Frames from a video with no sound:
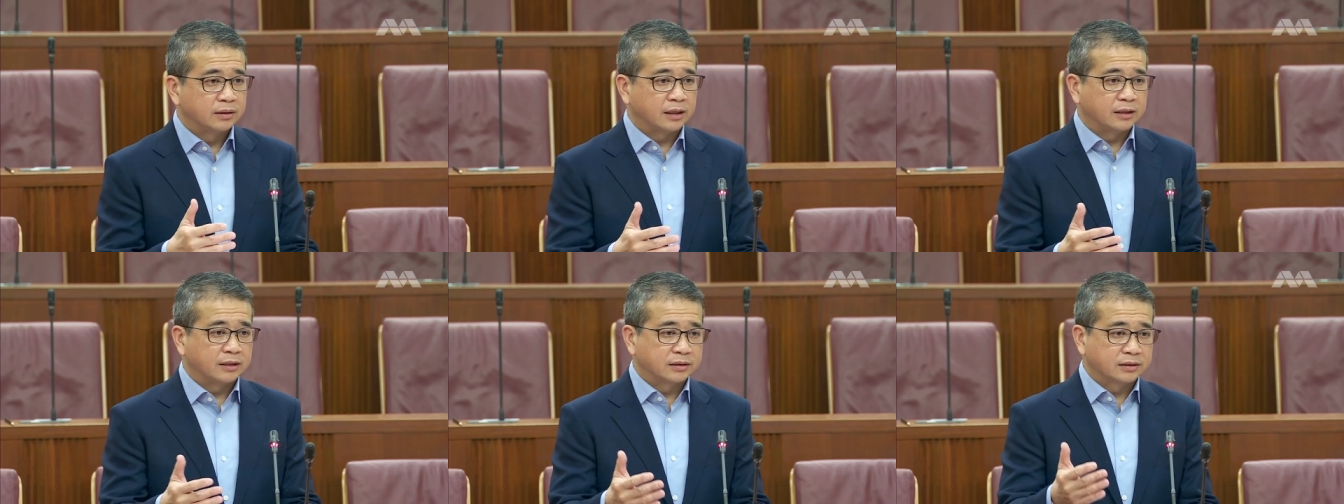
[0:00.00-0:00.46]

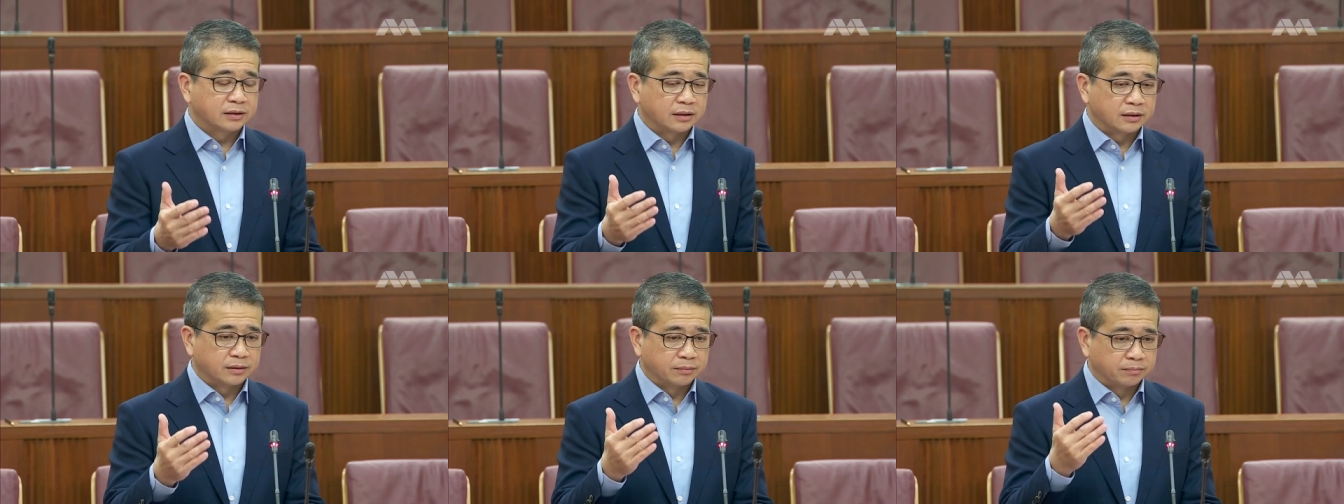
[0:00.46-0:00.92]
that is
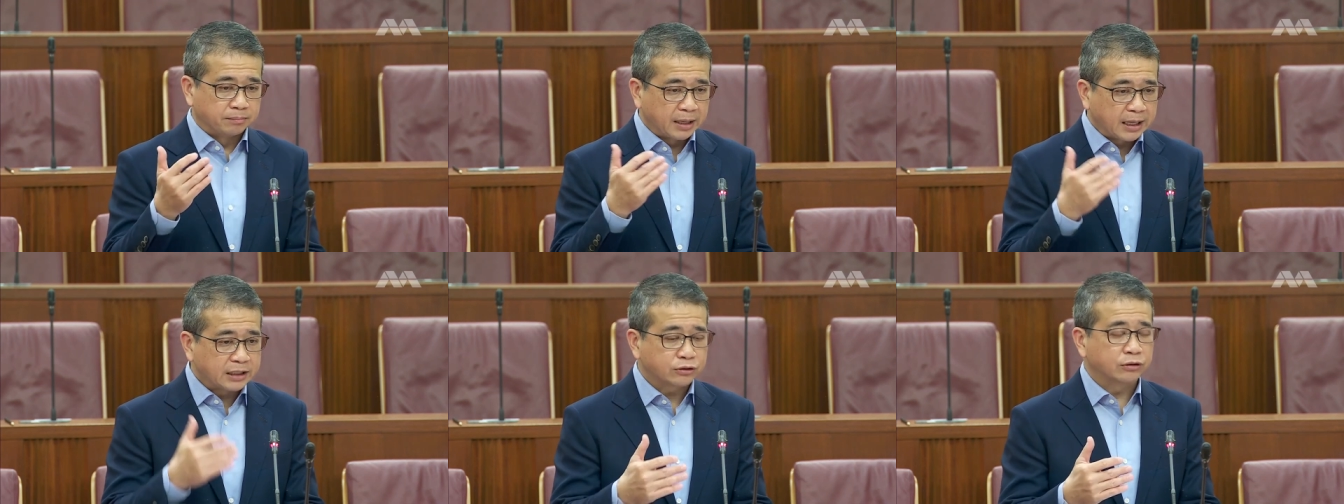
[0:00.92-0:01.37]

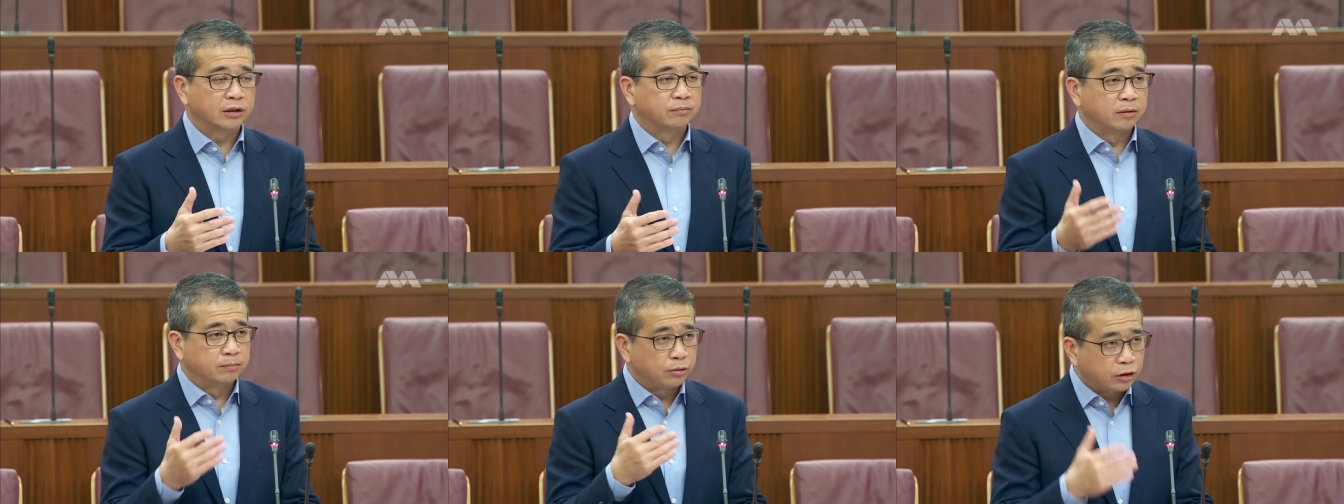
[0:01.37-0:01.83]
based on a
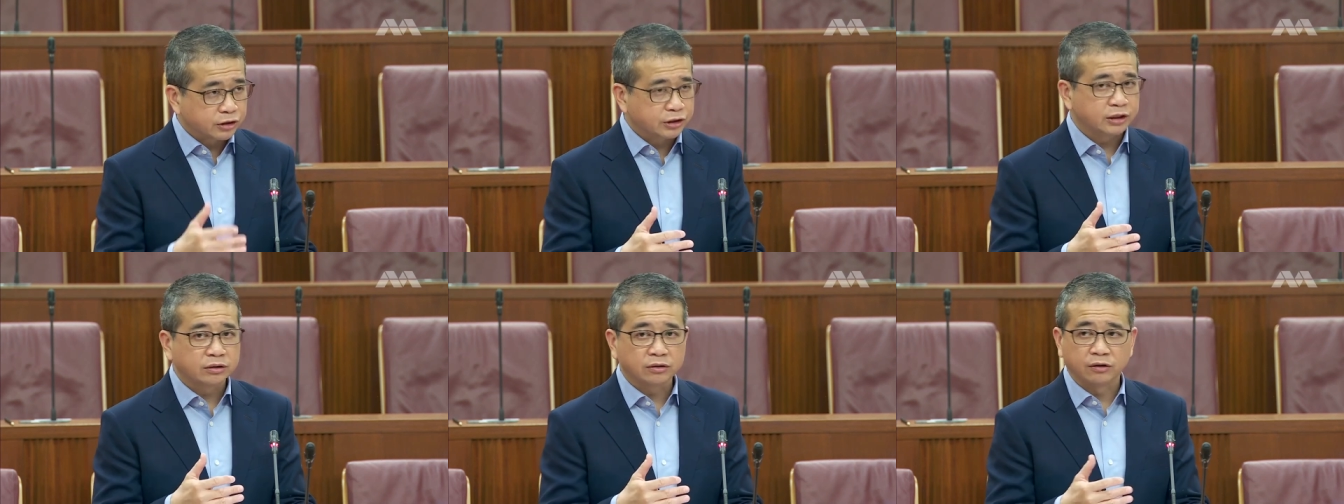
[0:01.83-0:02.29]

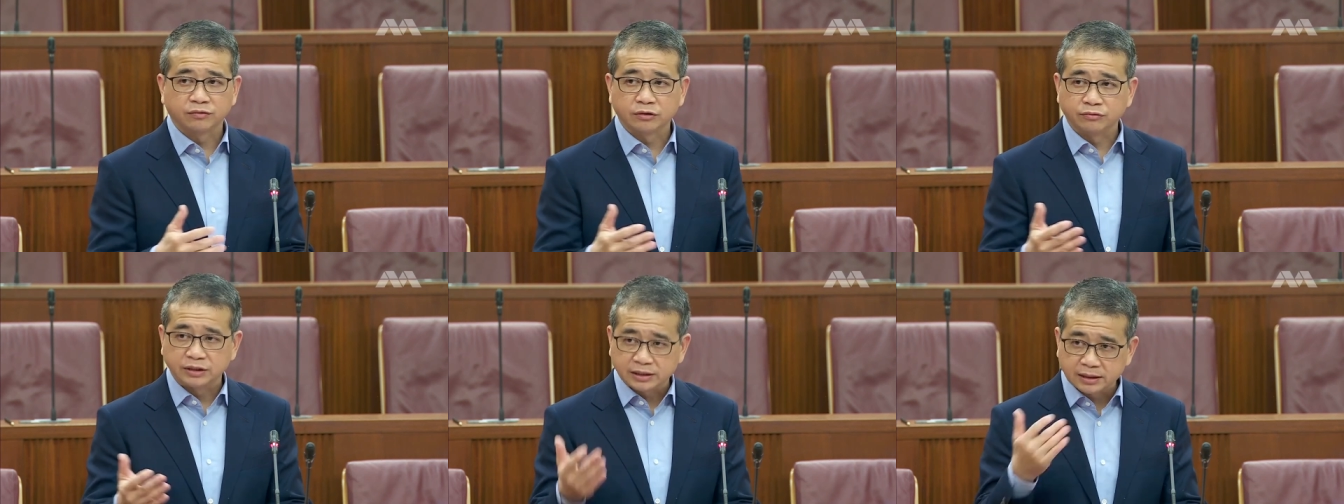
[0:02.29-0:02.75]
proportion of
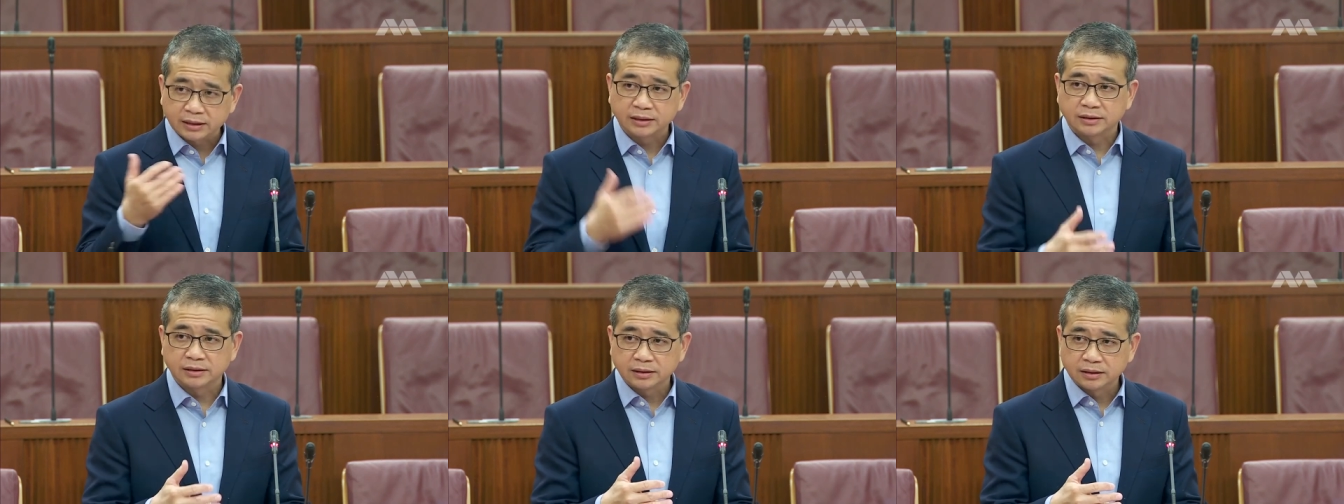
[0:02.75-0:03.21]
the
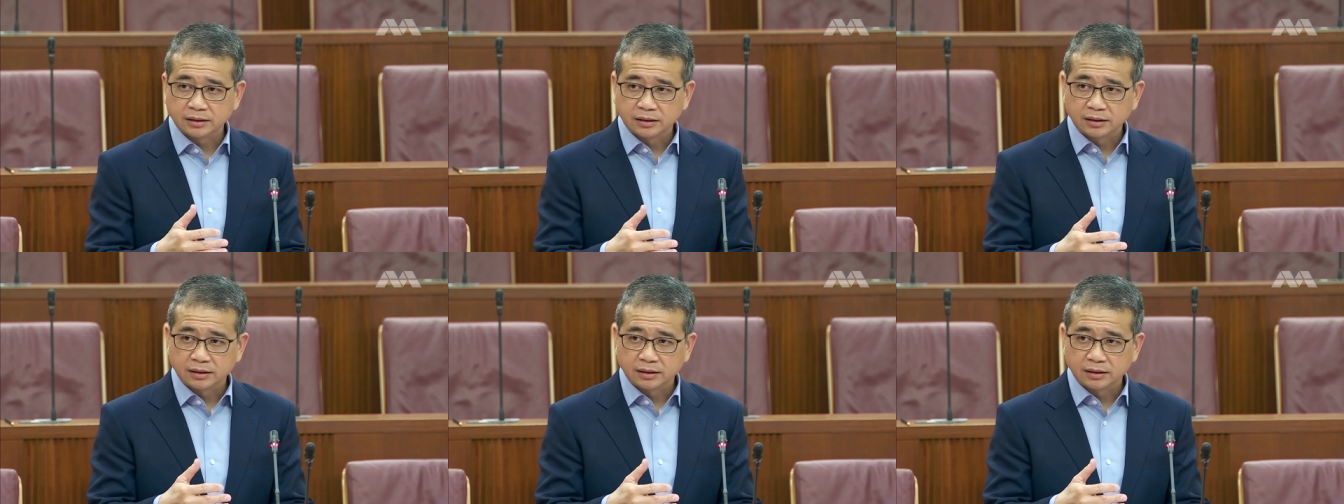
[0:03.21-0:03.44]
returns